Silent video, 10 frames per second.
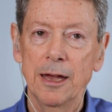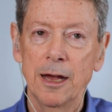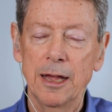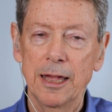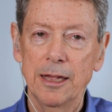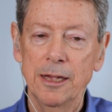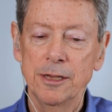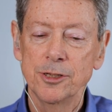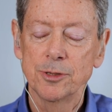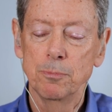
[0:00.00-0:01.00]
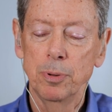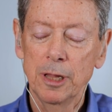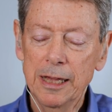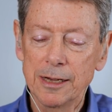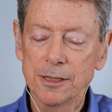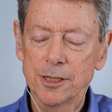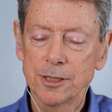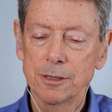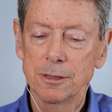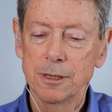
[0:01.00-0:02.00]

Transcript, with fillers: uh, is bliss,